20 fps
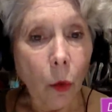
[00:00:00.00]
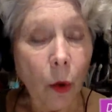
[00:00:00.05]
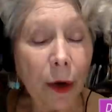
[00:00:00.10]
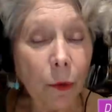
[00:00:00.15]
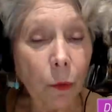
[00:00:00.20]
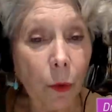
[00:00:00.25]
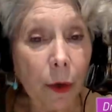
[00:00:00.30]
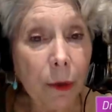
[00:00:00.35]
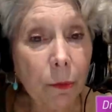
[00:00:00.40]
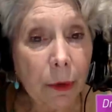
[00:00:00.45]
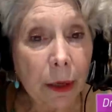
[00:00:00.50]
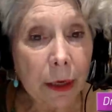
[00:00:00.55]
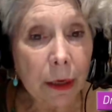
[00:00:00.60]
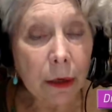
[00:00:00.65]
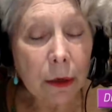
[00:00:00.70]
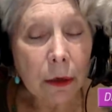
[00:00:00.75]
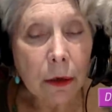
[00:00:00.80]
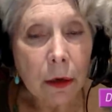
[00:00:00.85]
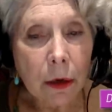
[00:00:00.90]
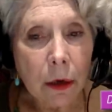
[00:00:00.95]
when
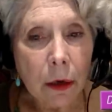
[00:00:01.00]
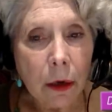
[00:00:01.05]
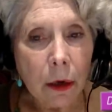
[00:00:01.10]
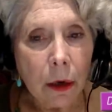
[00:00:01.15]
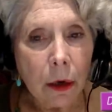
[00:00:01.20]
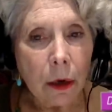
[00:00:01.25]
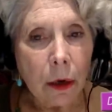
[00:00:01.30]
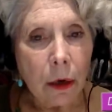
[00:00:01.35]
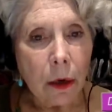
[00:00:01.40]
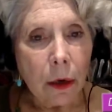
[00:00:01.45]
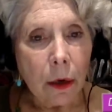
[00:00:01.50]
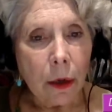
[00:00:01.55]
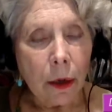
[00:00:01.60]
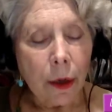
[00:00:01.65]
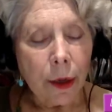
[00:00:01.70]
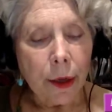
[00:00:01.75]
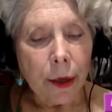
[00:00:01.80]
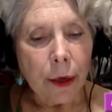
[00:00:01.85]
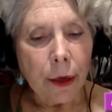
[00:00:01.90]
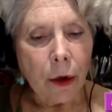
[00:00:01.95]
women
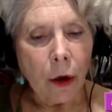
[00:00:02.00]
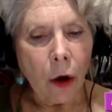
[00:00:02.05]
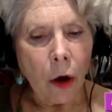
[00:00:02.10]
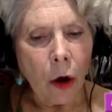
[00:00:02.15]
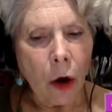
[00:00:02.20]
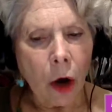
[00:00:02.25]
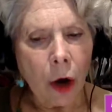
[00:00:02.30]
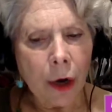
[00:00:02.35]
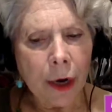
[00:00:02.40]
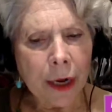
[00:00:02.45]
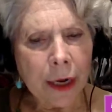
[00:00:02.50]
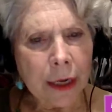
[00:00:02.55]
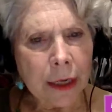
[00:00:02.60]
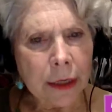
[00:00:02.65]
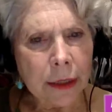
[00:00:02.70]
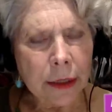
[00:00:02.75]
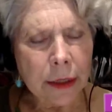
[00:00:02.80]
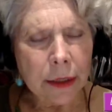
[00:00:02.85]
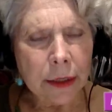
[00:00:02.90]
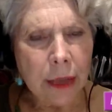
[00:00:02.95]
are
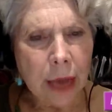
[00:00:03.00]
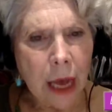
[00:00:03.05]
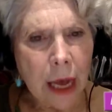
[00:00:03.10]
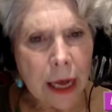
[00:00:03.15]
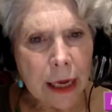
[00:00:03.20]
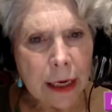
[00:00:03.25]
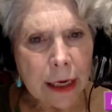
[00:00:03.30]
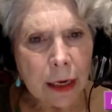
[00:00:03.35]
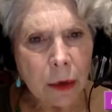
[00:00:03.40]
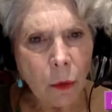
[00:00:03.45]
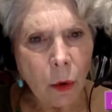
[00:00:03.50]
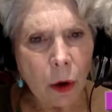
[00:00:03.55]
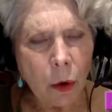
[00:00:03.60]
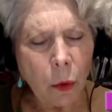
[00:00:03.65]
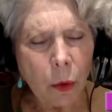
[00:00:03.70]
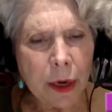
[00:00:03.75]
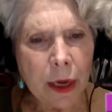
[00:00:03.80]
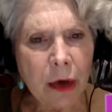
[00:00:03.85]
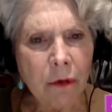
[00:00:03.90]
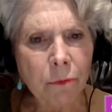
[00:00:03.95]
in a society
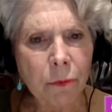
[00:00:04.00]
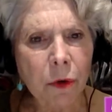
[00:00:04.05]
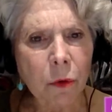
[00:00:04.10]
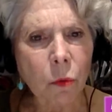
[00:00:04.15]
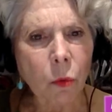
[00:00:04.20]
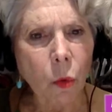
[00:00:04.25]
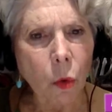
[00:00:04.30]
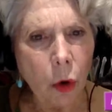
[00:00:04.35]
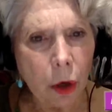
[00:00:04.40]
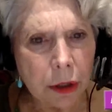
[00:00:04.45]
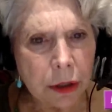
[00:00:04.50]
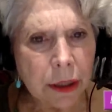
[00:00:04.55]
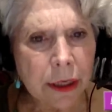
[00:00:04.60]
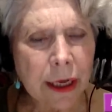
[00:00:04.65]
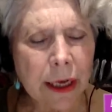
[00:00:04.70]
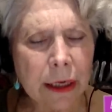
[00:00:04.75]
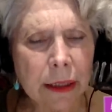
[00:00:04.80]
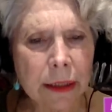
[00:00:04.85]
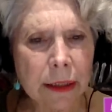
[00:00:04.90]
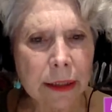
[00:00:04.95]
where we have been warned
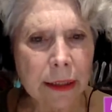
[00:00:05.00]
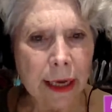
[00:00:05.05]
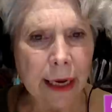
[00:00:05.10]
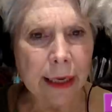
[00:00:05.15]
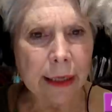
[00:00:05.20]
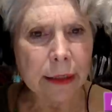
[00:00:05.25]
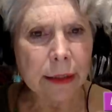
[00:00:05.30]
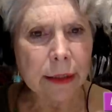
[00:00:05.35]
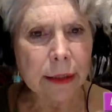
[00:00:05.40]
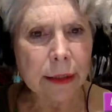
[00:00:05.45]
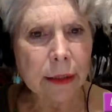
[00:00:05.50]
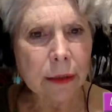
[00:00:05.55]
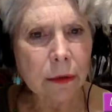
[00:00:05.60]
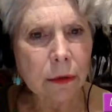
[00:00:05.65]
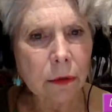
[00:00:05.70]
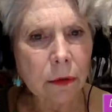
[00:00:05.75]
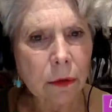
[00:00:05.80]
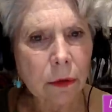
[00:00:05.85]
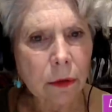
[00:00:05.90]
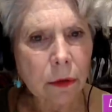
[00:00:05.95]
against sex,
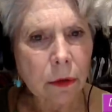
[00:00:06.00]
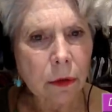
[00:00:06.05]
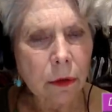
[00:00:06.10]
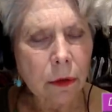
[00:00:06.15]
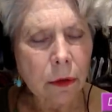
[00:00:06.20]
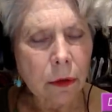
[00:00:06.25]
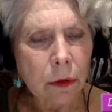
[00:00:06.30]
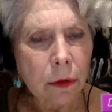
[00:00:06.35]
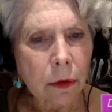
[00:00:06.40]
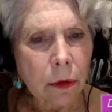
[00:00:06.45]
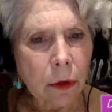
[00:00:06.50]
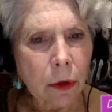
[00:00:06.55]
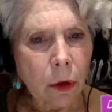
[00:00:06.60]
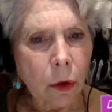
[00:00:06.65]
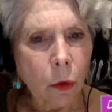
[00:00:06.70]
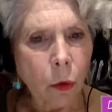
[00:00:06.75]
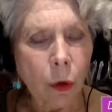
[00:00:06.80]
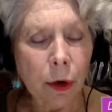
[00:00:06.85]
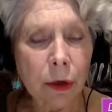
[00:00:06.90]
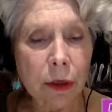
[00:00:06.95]

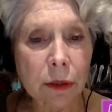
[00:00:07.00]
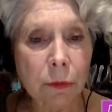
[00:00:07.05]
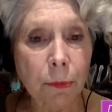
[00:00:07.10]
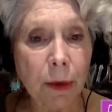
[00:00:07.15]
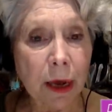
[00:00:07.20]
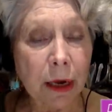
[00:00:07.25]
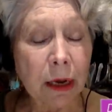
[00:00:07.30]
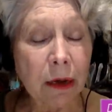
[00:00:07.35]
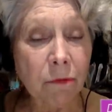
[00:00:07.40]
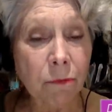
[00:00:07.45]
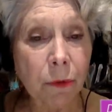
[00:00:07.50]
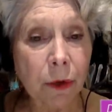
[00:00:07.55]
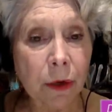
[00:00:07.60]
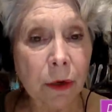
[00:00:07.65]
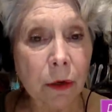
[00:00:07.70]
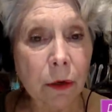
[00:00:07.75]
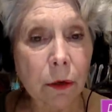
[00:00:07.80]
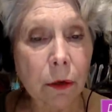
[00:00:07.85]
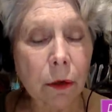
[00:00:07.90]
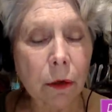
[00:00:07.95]
whereas men have
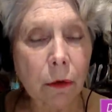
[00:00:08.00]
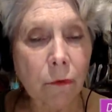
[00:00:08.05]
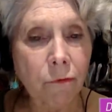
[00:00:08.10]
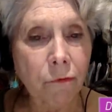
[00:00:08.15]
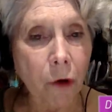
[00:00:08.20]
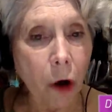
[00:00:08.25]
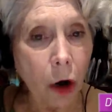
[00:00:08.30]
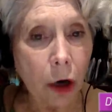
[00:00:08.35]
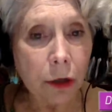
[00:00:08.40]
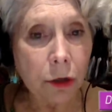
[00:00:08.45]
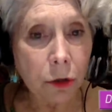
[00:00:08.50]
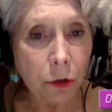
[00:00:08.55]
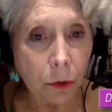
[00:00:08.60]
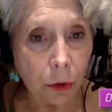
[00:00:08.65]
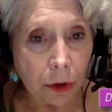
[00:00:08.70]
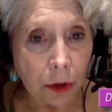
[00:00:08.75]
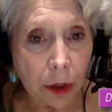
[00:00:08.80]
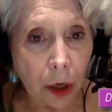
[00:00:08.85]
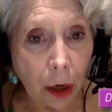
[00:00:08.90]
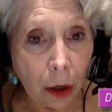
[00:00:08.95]
been far
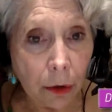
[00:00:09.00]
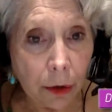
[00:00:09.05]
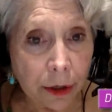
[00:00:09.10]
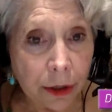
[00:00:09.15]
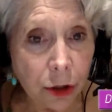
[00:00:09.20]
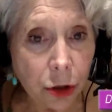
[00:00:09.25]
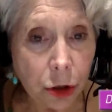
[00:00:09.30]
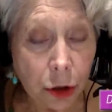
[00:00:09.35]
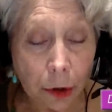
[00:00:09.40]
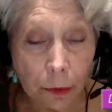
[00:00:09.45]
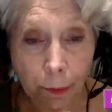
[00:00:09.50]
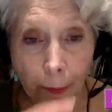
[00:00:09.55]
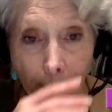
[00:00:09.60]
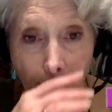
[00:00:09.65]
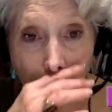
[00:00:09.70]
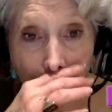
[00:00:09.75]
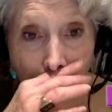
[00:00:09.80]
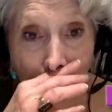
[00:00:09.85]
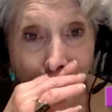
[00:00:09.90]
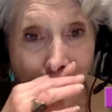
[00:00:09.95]
too encouraged to
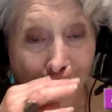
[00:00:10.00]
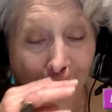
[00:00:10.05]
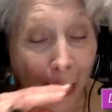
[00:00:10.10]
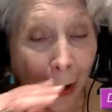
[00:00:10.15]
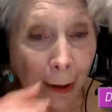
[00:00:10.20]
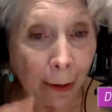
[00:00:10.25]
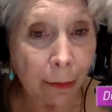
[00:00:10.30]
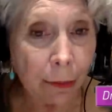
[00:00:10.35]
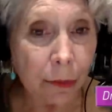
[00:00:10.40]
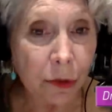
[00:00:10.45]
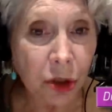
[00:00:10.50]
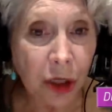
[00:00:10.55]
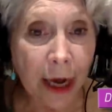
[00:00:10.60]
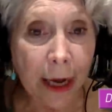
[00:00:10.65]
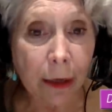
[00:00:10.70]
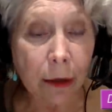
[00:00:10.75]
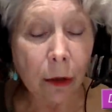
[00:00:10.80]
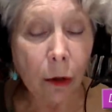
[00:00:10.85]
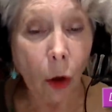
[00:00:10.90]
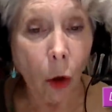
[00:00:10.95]
um,
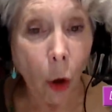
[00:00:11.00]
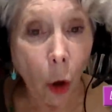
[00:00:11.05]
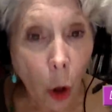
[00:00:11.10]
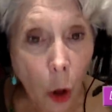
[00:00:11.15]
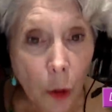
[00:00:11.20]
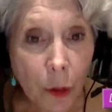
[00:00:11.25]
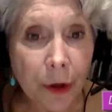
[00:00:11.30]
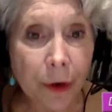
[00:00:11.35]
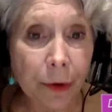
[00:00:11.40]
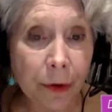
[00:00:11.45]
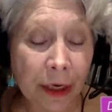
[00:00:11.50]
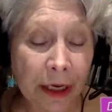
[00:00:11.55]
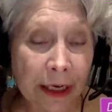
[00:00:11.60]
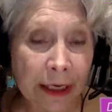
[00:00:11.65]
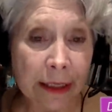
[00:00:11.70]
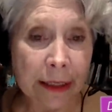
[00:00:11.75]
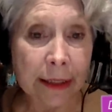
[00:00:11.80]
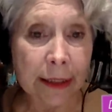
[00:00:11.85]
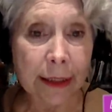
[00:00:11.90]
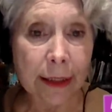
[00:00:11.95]
channel all their
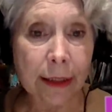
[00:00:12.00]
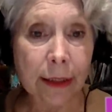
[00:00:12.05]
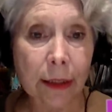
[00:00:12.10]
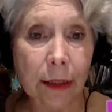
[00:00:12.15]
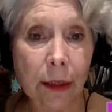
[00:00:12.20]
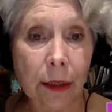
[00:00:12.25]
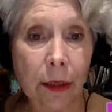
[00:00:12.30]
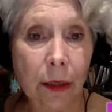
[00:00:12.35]
needs